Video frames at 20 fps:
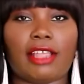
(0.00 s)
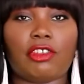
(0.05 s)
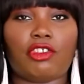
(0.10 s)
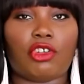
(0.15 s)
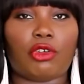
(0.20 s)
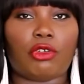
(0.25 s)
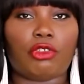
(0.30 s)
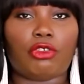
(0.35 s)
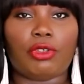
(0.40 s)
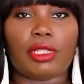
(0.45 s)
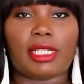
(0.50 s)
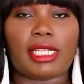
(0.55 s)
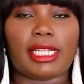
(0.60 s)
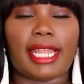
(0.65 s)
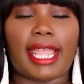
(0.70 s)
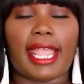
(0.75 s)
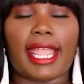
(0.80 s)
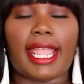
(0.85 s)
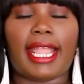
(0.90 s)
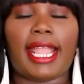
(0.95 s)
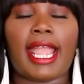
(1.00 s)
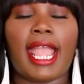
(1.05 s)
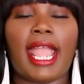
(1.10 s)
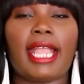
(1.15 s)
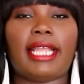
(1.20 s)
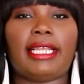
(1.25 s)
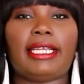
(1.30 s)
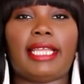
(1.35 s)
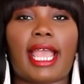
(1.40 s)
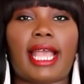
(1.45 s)
i showed you today
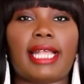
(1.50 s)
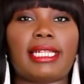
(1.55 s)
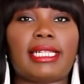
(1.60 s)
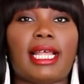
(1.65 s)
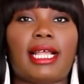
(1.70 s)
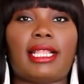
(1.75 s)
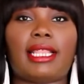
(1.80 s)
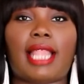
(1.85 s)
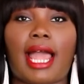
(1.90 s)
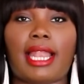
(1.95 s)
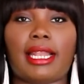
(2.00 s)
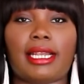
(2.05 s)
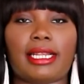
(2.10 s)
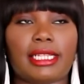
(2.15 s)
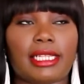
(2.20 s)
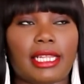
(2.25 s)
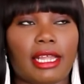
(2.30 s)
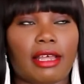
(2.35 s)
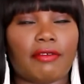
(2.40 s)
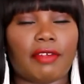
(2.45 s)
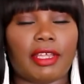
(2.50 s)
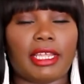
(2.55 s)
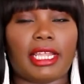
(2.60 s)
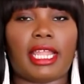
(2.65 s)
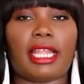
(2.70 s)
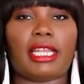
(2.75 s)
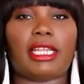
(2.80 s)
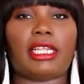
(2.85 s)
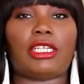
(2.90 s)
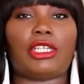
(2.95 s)
yes a lot of the stuff
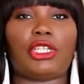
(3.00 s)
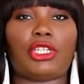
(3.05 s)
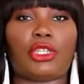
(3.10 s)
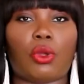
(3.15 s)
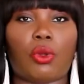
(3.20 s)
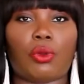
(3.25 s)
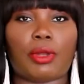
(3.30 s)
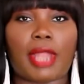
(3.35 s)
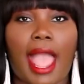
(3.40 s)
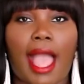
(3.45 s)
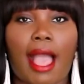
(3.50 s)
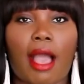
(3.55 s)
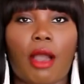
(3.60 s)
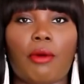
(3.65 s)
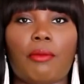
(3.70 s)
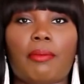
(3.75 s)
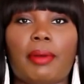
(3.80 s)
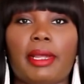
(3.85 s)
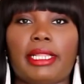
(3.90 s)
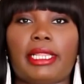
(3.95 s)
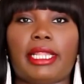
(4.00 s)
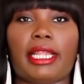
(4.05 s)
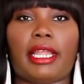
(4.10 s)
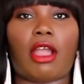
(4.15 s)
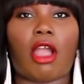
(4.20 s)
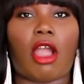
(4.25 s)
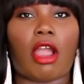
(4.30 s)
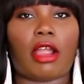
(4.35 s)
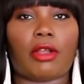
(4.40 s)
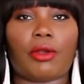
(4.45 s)
again is sold out but
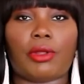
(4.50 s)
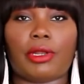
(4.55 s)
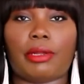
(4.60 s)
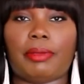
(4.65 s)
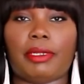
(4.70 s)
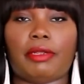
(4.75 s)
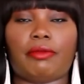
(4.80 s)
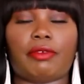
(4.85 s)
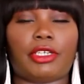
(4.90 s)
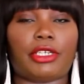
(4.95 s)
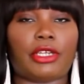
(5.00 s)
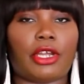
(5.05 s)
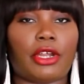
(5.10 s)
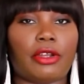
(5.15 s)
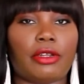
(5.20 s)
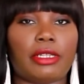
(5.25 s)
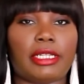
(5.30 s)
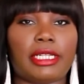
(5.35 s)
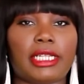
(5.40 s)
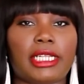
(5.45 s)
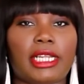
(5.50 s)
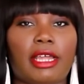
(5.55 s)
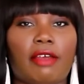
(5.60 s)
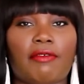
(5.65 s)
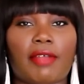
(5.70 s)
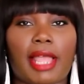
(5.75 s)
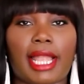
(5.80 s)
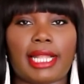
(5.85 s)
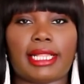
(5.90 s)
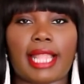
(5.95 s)
there are going to be returns and
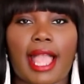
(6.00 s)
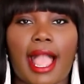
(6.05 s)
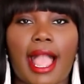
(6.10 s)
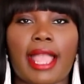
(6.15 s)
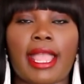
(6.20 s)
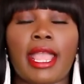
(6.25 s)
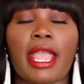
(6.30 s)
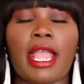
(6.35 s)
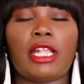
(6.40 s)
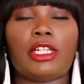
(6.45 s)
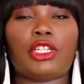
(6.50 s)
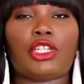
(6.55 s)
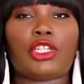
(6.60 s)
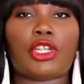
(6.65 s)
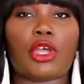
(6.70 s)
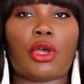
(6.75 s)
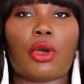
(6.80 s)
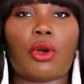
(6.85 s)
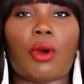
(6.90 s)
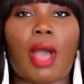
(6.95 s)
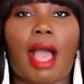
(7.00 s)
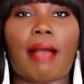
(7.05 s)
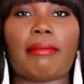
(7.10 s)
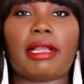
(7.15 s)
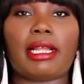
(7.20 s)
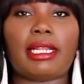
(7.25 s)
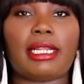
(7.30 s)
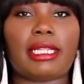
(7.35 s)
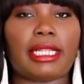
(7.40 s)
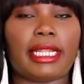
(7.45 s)
stuff like that so
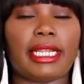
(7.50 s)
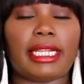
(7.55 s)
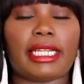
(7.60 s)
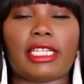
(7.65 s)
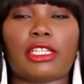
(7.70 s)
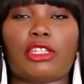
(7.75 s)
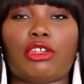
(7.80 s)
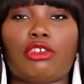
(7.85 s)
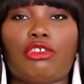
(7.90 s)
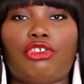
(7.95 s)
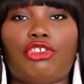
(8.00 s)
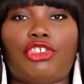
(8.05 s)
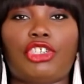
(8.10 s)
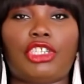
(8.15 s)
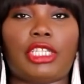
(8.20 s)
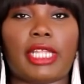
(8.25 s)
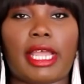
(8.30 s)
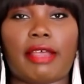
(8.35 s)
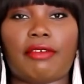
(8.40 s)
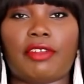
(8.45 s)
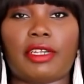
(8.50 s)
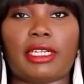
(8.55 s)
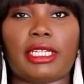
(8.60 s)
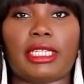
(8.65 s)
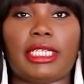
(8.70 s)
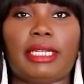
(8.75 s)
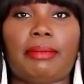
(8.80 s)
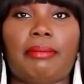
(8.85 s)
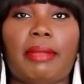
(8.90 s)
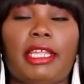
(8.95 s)
i'm going to link it so you should
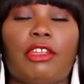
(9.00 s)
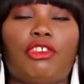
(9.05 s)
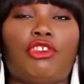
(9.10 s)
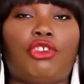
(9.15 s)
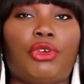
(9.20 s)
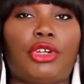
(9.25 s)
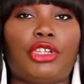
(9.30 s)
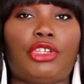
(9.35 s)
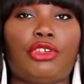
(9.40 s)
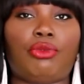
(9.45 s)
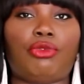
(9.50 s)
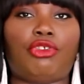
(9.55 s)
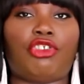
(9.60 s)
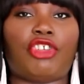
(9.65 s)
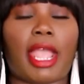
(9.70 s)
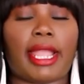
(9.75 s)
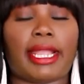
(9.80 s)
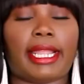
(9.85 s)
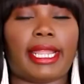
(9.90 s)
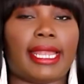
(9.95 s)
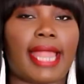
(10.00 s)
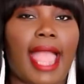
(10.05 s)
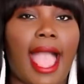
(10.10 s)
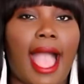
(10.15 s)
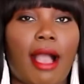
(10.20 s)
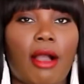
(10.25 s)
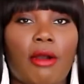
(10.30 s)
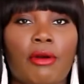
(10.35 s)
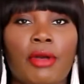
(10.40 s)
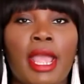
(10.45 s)
definitely make sure you check it
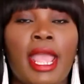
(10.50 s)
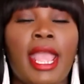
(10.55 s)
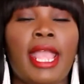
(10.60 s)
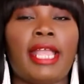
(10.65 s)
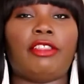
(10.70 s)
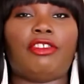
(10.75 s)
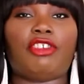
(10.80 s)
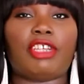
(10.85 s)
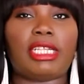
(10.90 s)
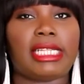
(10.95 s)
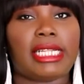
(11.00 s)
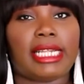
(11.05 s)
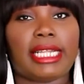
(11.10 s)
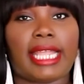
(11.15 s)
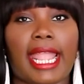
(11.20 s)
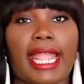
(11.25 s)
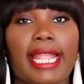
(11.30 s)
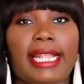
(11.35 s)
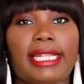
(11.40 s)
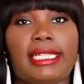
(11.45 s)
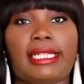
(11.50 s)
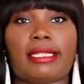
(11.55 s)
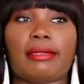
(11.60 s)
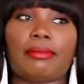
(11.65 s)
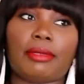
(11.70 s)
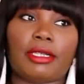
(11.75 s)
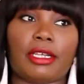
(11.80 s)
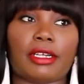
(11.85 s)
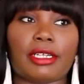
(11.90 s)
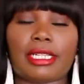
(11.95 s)
out just in case
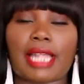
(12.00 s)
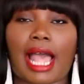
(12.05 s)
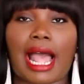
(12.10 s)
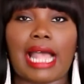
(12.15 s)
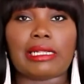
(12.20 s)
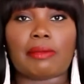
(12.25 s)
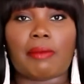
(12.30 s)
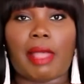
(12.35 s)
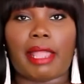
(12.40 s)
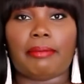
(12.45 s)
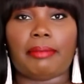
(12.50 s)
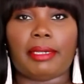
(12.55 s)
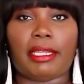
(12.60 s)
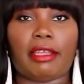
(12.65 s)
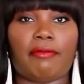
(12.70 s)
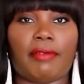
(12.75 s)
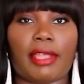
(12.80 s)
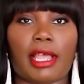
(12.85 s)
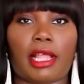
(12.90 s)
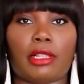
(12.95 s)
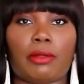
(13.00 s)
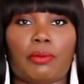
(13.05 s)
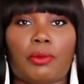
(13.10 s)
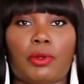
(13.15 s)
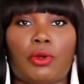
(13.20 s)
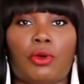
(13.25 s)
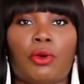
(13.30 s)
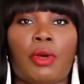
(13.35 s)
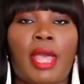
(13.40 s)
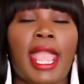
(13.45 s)
your size might be
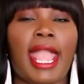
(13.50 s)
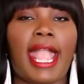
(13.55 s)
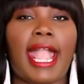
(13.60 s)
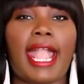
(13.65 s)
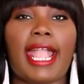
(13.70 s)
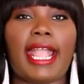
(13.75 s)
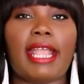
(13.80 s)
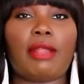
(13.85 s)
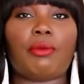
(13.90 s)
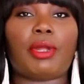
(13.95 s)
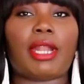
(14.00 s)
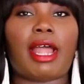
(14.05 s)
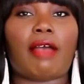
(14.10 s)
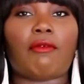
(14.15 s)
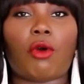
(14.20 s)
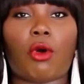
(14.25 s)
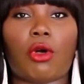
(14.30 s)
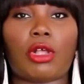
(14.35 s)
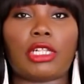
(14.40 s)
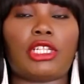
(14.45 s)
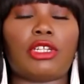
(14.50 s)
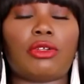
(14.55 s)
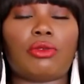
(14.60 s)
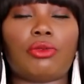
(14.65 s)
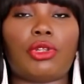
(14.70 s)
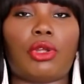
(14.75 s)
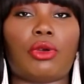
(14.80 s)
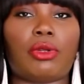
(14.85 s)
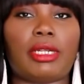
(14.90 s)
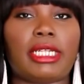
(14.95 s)
available and what i've
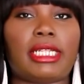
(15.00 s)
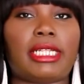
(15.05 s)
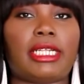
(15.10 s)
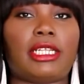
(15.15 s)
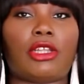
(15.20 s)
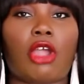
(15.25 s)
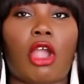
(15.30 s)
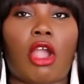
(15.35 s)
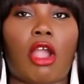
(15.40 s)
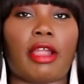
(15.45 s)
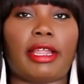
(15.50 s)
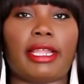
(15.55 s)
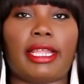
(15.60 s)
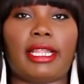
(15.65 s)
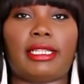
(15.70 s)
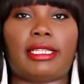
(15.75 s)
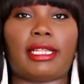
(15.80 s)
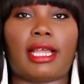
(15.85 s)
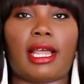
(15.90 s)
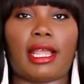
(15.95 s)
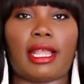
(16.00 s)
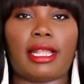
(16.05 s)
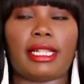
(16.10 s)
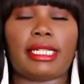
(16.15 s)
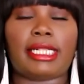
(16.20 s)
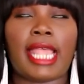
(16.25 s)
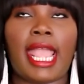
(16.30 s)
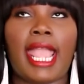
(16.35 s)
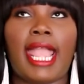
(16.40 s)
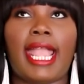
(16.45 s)
also noticed that target
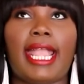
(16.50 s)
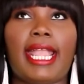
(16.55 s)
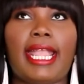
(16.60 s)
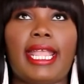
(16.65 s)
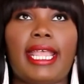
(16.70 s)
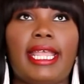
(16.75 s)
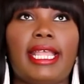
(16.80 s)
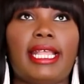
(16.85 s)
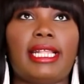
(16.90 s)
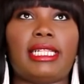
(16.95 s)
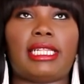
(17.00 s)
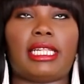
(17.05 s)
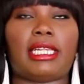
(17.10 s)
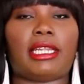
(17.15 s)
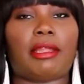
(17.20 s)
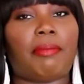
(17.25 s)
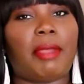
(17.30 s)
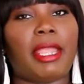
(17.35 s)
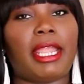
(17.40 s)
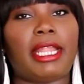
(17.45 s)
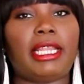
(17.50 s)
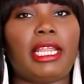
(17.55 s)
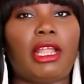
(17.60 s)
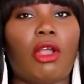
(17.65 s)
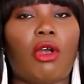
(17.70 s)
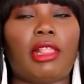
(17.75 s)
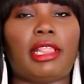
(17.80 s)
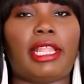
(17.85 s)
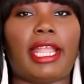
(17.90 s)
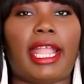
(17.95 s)
does is depending
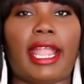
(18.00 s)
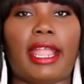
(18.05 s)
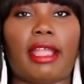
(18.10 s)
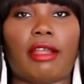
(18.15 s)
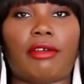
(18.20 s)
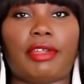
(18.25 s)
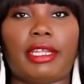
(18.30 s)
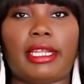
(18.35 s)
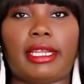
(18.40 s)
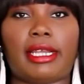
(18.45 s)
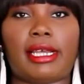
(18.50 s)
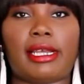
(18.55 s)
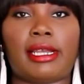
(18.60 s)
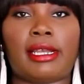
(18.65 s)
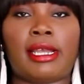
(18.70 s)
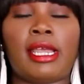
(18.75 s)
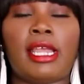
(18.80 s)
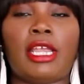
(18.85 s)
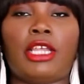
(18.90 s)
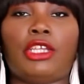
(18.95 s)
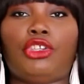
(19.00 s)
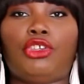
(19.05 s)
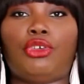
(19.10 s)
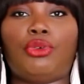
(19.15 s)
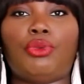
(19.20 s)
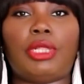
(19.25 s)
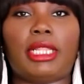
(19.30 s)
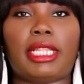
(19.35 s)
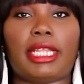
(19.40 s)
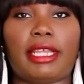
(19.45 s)
on the area
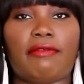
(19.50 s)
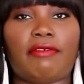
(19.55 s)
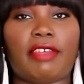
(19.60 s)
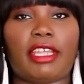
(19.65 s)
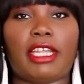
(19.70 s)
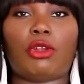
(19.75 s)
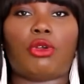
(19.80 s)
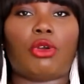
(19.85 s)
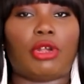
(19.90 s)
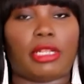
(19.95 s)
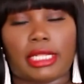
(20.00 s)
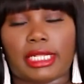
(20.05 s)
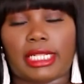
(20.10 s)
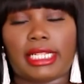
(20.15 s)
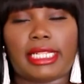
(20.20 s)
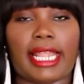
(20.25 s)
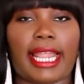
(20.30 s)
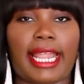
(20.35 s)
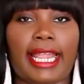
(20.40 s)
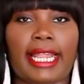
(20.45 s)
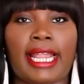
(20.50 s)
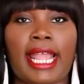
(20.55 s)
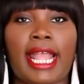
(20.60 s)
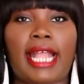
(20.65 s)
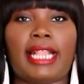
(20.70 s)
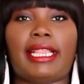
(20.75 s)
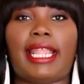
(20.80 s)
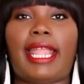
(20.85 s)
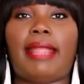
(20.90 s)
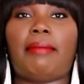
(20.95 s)
you live in or the state,
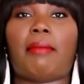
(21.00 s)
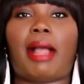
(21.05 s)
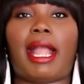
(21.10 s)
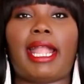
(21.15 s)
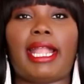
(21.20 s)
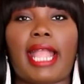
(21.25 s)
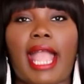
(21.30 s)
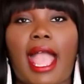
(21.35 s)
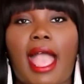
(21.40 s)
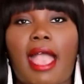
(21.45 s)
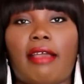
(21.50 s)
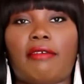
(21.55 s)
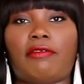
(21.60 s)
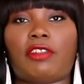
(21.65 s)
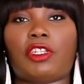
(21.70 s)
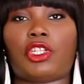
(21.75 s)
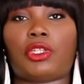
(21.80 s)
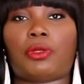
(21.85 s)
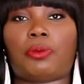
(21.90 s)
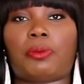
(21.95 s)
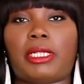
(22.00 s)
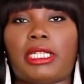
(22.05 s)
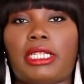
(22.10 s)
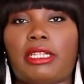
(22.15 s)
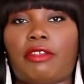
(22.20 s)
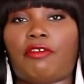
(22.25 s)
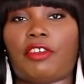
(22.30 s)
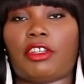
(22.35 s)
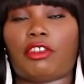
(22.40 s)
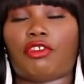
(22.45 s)
they might have
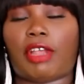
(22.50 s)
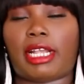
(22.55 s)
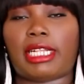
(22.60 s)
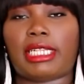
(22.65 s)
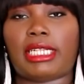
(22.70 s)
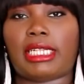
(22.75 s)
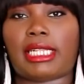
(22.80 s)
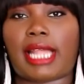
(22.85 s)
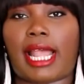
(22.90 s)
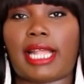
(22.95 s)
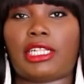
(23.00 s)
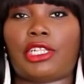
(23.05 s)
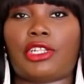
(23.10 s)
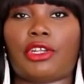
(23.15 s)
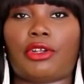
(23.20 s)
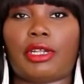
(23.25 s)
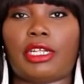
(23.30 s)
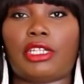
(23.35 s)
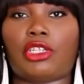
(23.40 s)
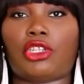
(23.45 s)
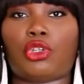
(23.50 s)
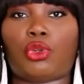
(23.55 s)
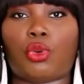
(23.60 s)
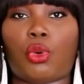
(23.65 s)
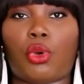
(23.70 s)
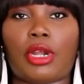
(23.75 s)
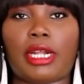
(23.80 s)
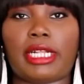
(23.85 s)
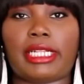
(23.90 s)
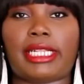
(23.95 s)
specific dresses at certain
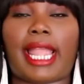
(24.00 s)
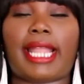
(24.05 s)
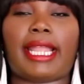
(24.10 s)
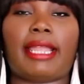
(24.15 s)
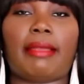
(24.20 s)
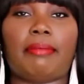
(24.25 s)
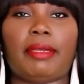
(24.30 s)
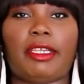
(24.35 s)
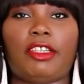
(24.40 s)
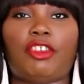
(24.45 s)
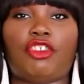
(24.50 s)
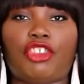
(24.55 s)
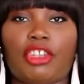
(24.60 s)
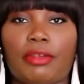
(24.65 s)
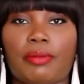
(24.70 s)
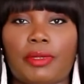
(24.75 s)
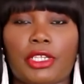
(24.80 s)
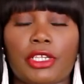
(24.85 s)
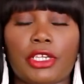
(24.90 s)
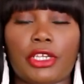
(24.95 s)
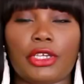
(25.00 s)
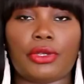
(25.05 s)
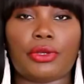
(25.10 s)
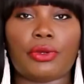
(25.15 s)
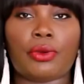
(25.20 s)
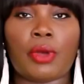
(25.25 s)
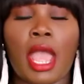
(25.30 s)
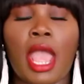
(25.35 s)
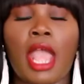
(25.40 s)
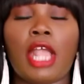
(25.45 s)
stores that can be shipped to
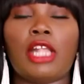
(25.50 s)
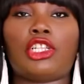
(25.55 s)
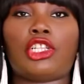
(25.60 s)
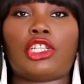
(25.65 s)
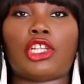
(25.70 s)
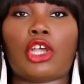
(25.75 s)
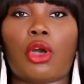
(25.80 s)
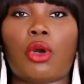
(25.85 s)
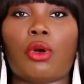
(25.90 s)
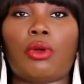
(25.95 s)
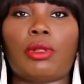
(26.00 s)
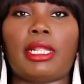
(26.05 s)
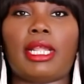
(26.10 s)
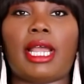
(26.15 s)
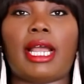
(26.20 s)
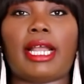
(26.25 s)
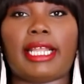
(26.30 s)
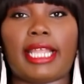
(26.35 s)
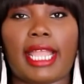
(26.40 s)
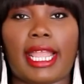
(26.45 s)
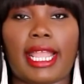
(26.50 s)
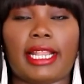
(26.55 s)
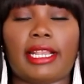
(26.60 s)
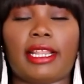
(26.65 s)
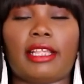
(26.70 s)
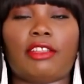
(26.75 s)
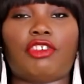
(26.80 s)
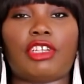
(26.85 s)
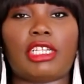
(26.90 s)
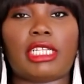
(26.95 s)
you. So
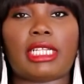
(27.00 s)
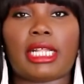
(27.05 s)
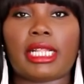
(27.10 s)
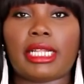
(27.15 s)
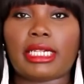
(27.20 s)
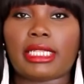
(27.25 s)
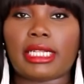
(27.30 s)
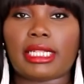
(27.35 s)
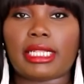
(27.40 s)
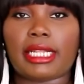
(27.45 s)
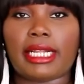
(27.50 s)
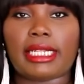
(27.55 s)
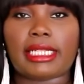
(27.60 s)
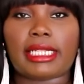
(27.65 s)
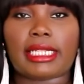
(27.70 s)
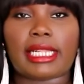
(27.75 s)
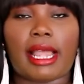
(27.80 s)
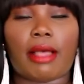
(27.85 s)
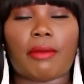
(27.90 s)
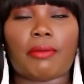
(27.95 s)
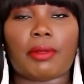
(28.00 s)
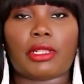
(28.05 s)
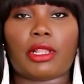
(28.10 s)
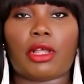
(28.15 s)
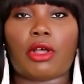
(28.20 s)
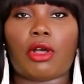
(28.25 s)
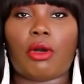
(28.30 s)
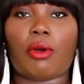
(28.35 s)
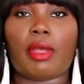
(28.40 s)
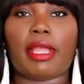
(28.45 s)
again, just click the links down
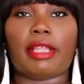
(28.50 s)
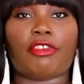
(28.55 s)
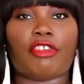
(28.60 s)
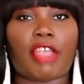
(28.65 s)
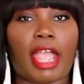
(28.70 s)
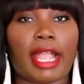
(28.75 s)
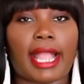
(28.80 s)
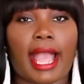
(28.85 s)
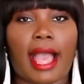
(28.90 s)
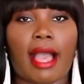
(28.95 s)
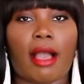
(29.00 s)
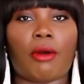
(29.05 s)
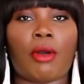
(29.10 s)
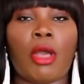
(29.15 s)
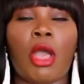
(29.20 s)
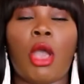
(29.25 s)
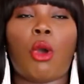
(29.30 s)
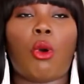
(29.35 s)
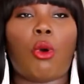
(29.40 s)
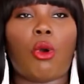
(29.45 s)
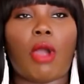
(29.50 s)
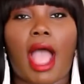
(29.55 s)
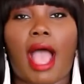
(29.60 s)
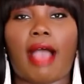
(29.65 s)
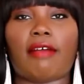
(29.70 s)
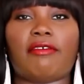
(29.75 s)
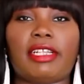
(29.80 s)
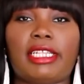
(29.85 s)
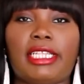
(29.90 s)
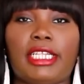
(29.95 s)
below and check out, or
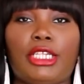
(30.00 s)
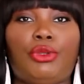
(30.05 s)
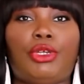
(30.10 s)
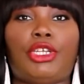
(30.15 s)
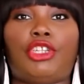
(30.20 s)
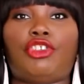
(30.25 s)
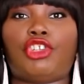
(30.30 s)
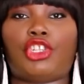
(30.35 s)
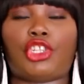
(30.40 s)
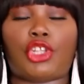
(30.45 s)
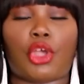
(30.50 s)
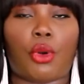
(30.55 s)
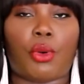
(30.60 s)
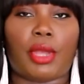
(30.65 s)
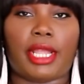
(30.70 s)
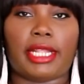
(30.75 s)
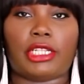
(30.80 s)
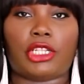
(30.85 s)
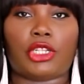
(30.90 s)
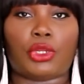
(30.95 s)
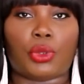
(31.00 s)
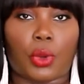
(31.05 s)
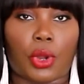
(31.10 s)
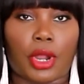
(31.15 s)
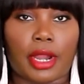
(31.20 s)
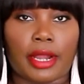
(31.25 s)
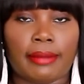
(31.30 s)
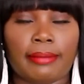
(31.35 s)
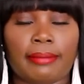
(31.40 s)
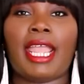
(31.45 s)
obviously you can just go in
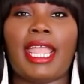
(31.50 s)
store.